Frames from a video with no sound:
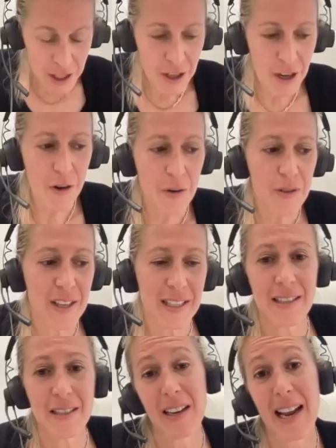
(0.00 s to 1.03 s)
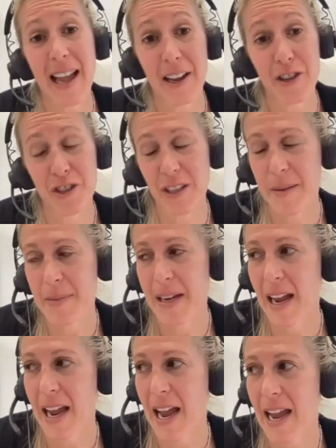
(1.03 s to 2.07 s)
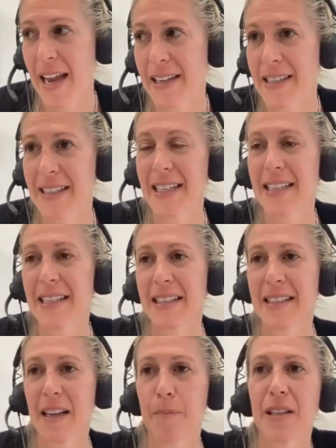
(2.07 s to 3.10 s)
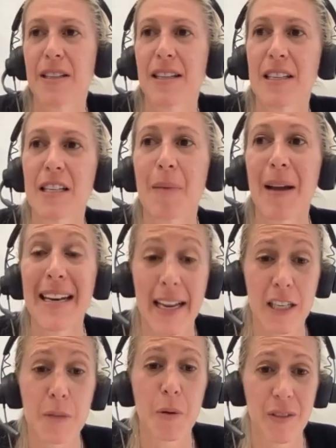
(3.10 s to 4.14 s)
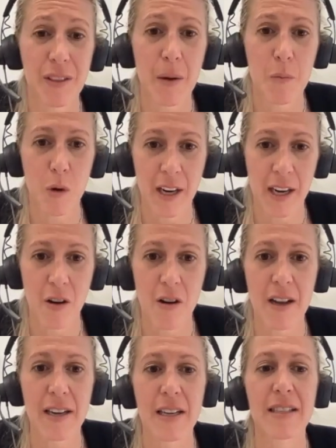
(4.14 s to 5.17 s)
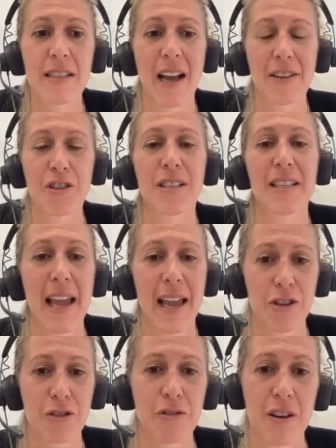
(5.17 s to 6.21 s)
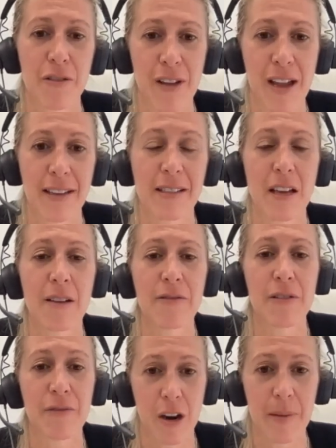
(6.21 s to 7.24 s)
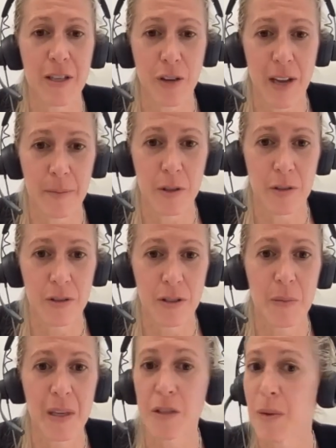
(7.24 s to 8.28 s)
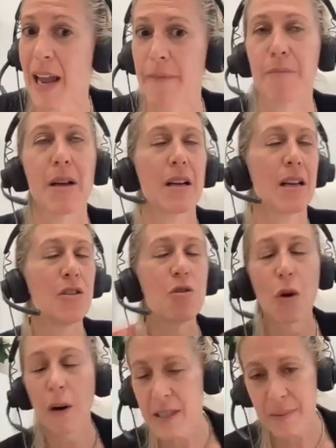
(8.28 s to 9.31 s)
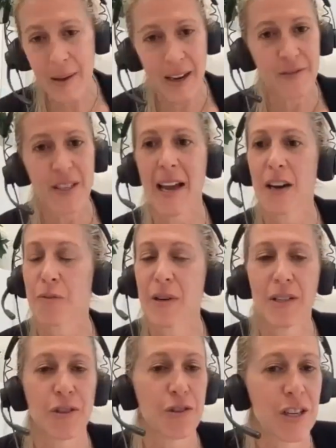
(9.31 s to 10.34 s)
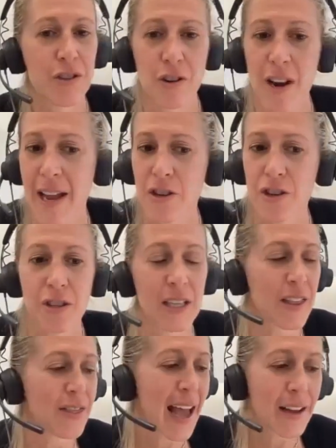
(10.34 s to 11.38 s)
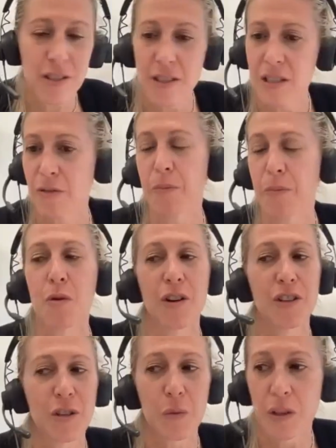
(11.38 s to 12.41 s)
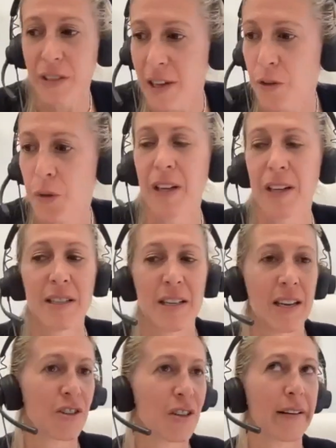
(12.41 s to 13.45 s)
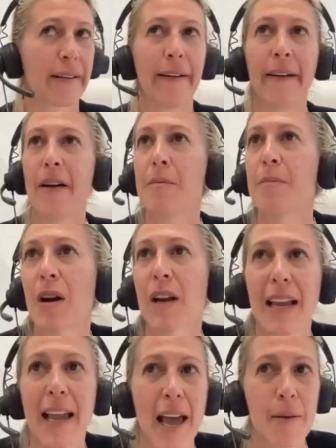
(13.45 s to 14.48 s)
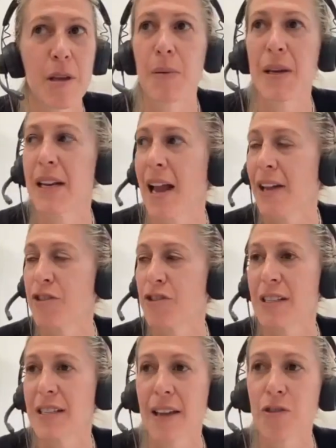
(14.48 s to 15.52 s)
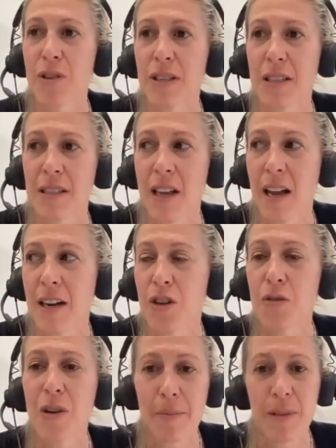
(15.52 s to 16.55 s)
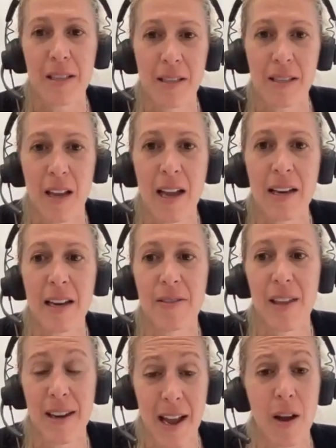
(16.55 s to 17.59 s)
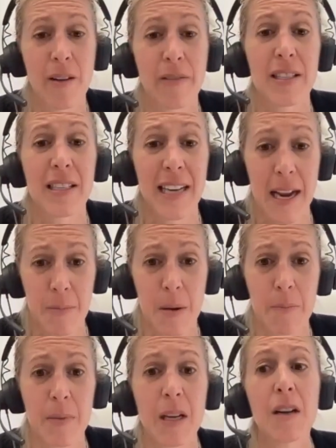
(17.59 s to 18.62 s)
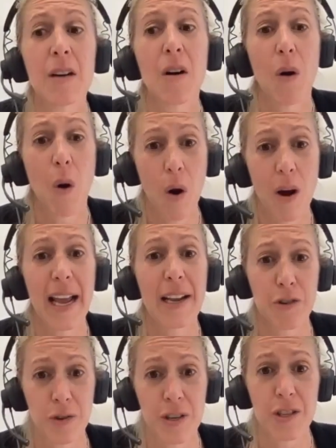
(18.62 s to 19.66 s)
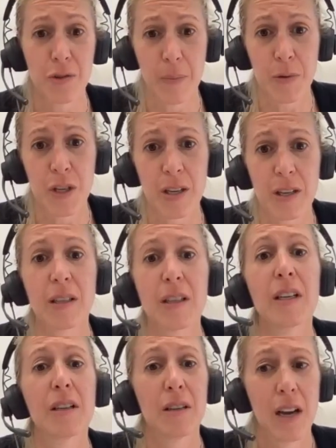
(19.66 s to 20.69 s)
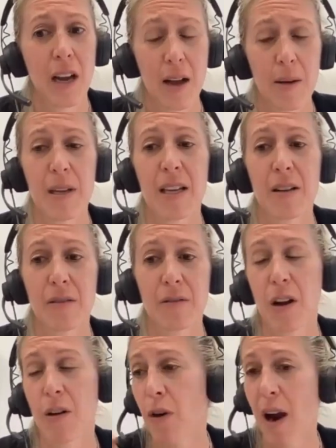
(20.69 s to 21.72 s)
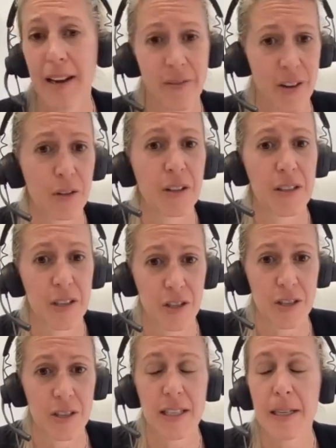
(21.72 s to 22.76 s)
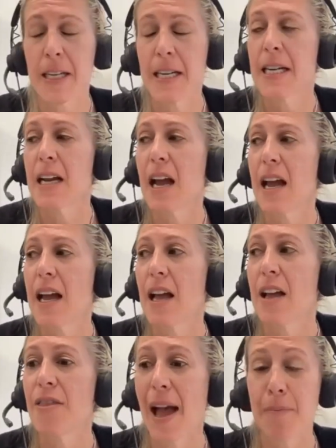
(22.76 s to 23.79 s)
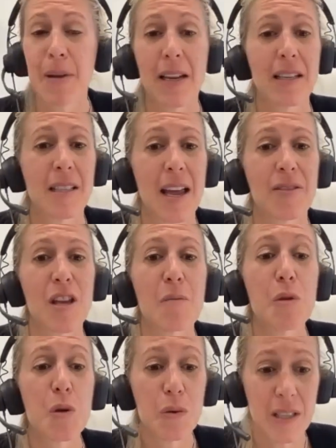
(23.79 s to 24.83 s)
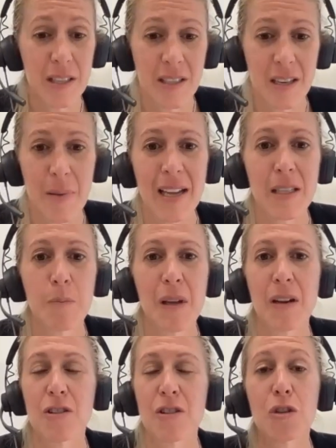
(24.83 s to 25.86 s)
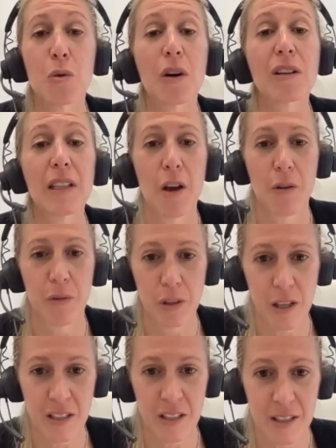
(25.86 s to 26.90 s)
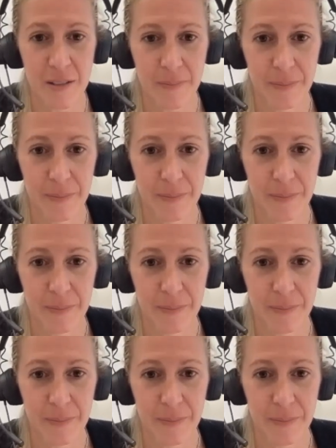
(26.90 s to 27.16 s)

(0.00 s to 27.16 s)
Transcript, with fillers: you know, this is going to actually, I mean, I, I, hate to tease this up as this is my next book that I'm working on is not just the endocrine effects of environmental chemicals, because we have enormous amount of data research internationally, thousands of reports, the World Health Organization, American Academy of Pediatrics, the Endocrine Society, you name the society, and they now have a statement on endocrine disruption um, in a variety of health conditions. That being said, the immune system has been sorely overlooked.